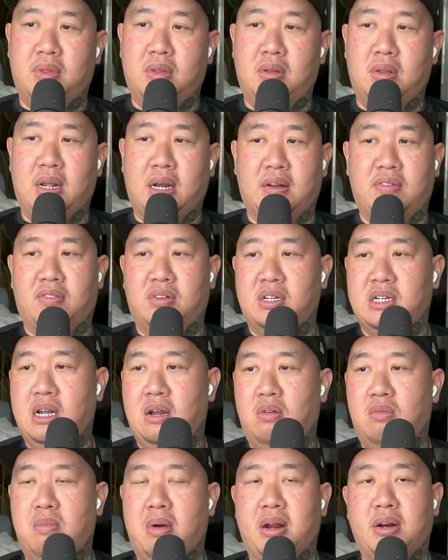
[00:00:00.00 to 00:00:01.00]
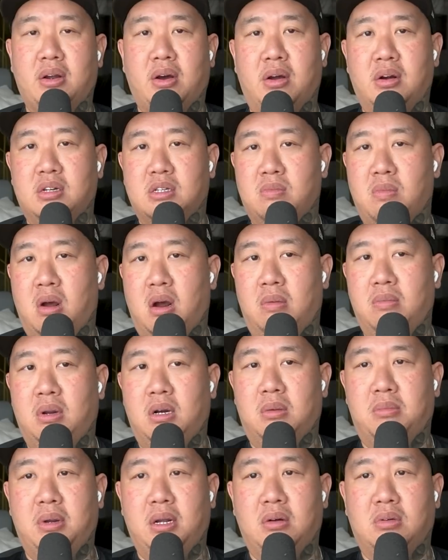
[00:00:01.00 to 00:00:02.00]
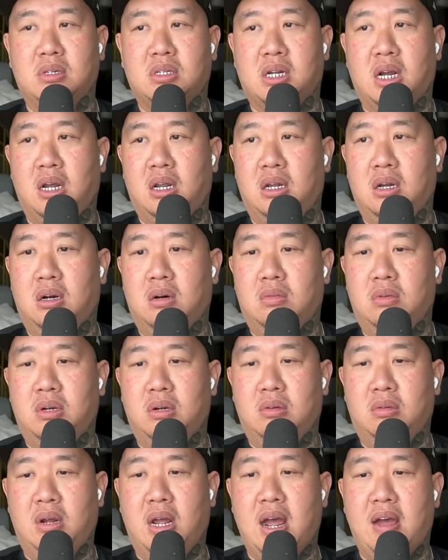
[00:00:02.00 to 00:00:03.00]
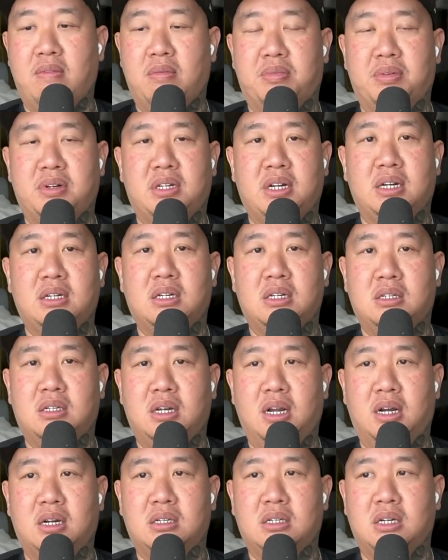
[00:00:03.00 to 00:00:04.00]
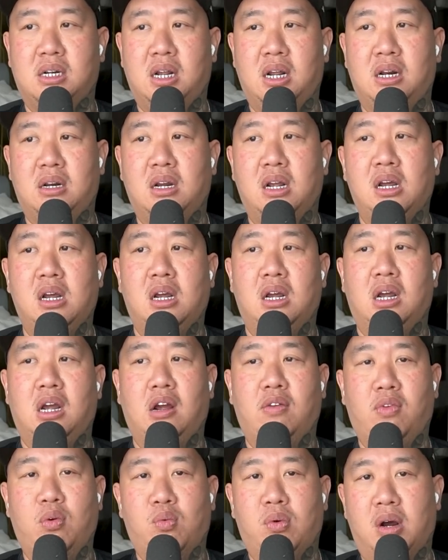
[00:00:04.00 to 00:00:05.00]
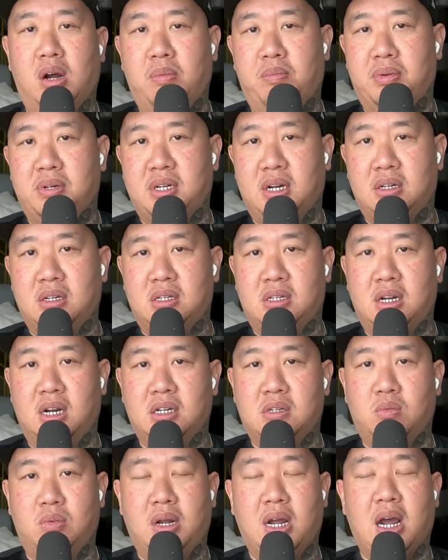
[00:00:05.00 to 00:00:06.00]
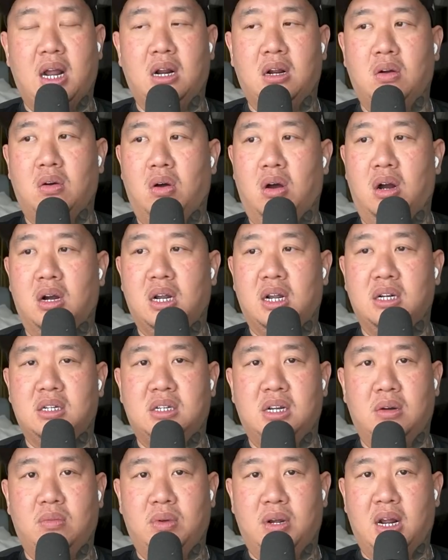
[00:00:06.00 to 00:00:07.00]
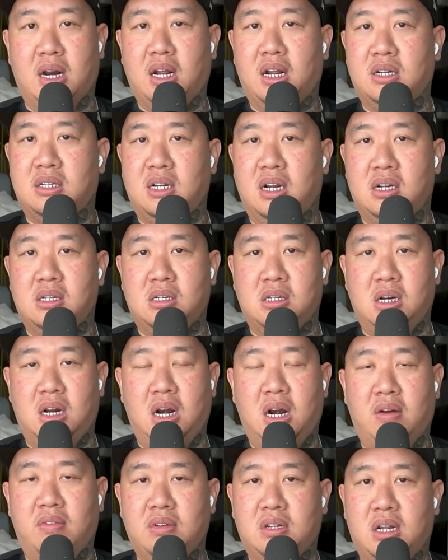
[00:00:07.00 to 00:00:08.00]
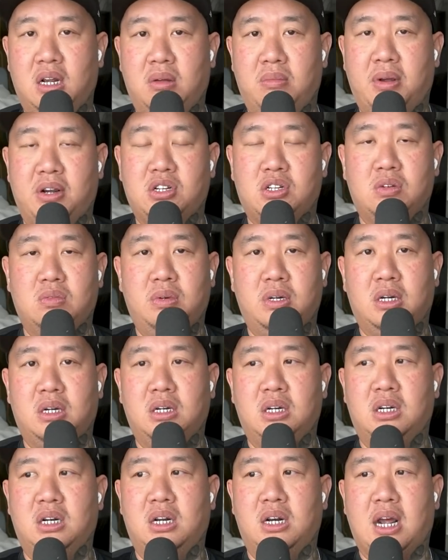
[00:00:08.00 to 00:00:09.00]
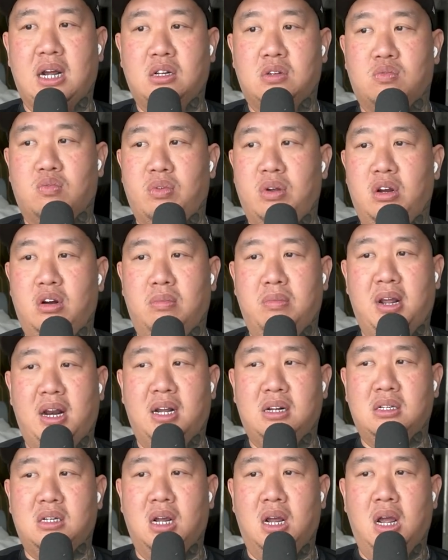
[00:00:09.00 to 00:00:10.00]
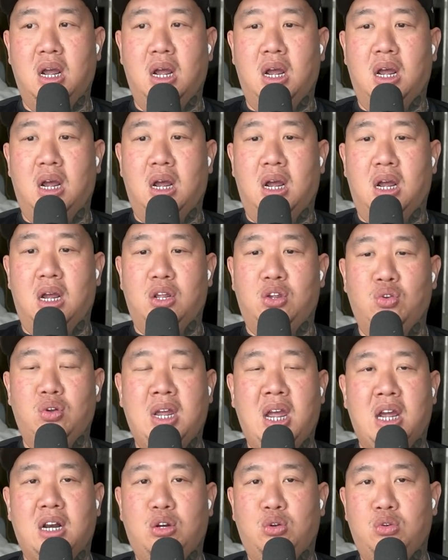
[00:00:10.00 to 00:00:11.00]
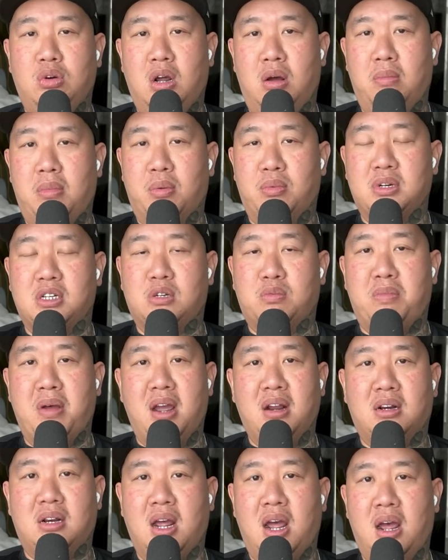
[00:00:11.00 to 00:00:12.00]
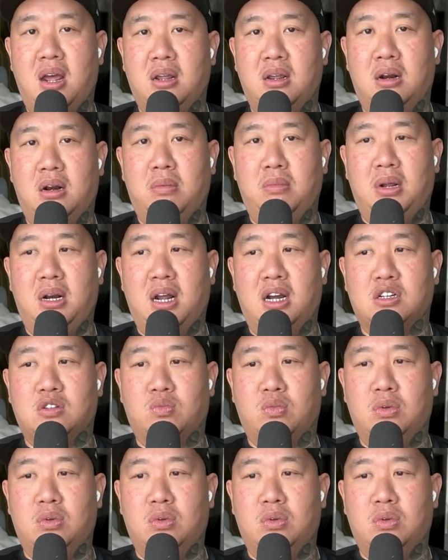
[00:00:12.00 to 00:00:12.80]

like for example, my daughter's mom, you know what I mean? It was like, yo, we having protected sex. And then if we want unprotected sex, we got to go we got to get tested and everything, make sure we good. And that's real, man. You can't do nothing but respect that. You know what I mean? That's